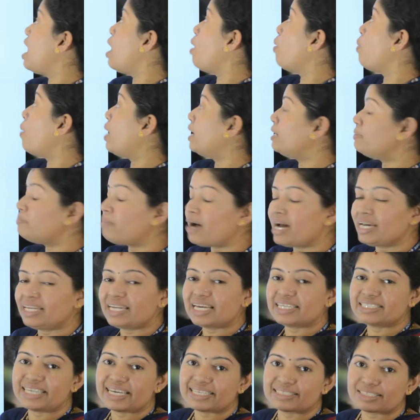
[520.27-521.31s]
1
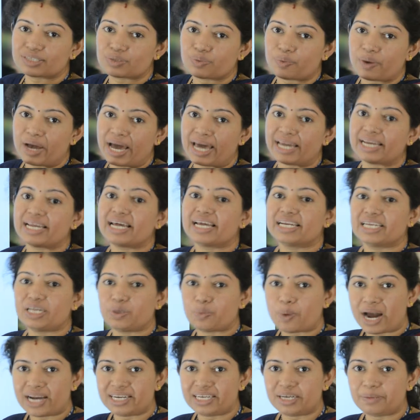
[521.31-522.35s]
minus x square
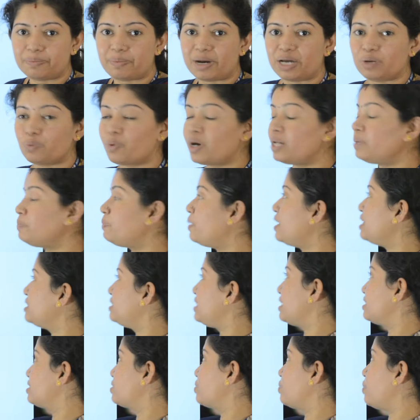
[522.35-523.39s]
divided by 1 plus
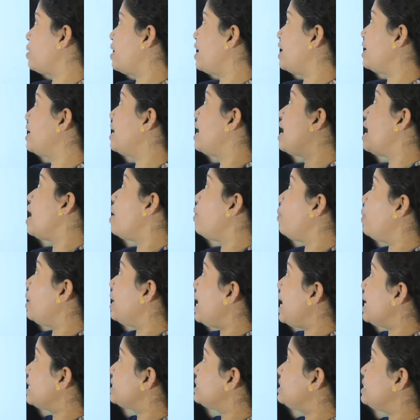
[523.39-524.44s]
x square, where
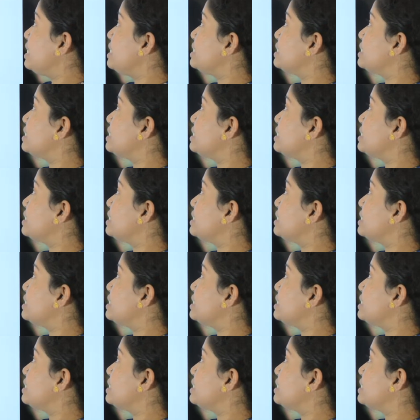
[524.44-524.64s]
x is